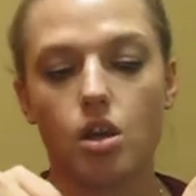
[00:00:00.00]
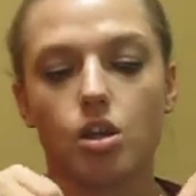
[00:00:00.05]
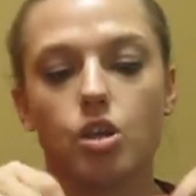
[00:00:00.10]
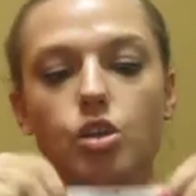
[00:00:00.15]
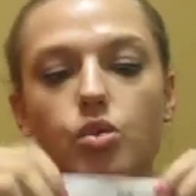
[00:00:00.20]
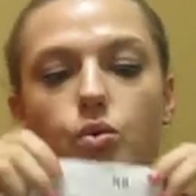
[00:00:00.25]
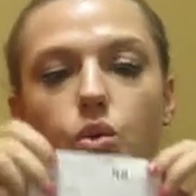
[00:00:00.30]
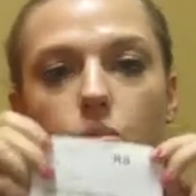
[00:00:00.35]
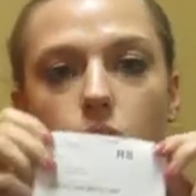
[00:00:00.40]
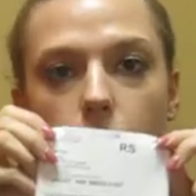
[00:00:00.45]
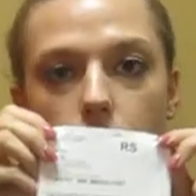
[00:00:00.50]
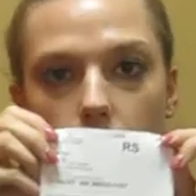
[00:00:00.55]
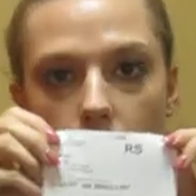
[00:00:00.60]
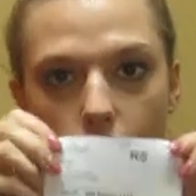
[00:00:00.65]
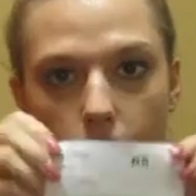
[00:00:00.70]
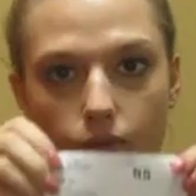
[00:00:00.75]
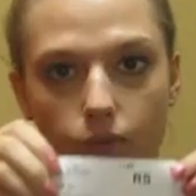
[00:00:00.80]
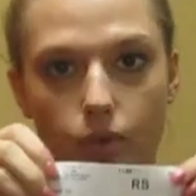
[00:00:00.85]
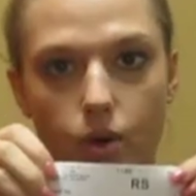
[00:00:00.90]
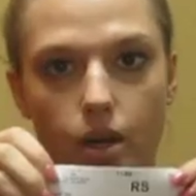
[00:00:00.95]
you will be
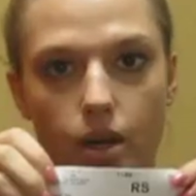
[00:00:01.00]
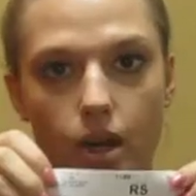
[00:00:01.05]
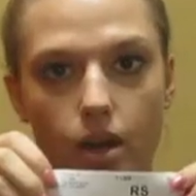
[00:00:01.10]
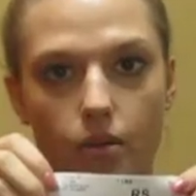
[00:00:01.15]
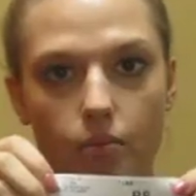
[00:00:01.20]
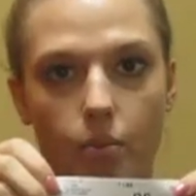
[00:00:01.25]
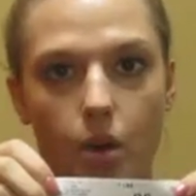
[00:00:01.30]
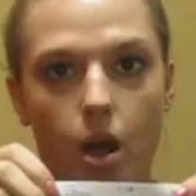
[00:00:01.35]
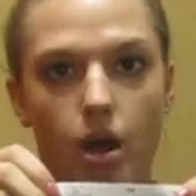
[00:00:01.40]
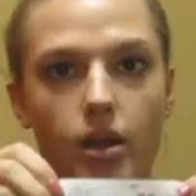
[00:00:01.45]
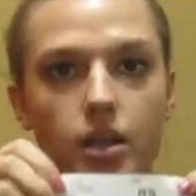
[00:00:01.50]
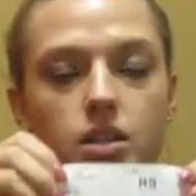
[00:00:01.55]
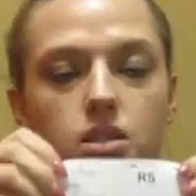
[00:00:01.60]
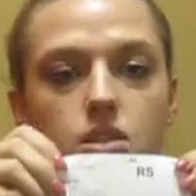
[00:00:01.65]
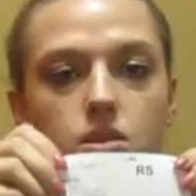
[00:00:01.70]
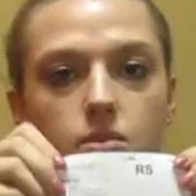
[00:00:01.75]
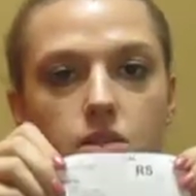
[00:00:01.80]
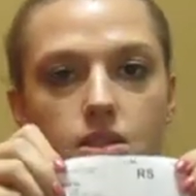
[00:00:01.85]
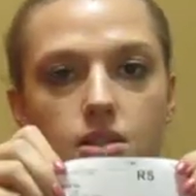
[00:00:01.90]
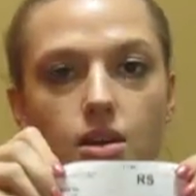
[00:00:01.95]
paying for it out of pocket
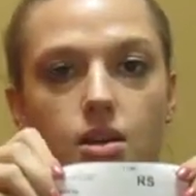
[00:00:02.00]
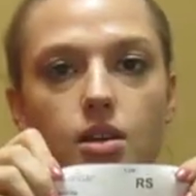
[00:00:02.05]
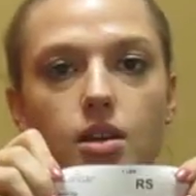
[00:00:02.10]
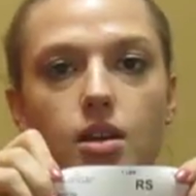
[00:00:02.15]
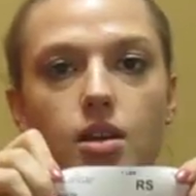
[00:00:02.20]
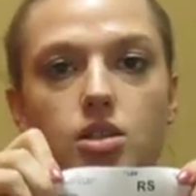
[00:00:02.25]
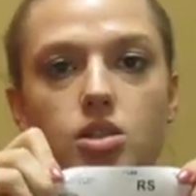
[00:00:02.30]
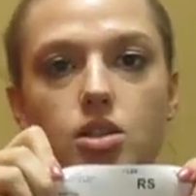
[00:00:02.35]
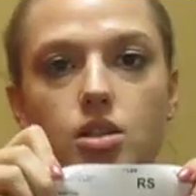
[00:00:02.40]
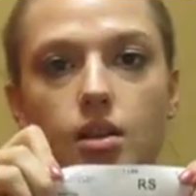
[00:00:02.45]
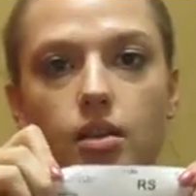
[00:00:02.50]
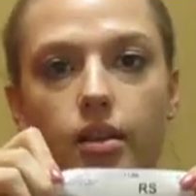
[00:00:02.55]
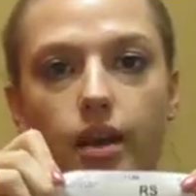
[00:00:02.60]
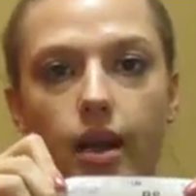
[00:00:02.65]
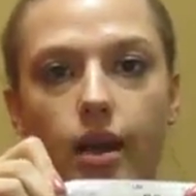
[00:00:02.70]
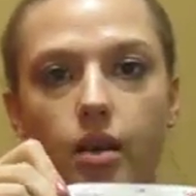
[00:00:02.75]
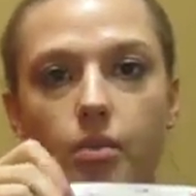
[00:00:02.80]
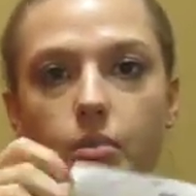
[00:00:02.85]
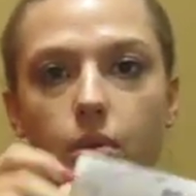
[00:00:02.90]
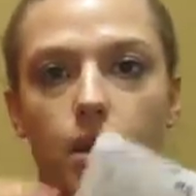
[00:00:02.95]
to be sending it to the
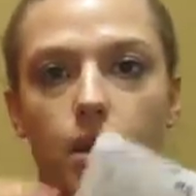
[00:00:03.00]
lab.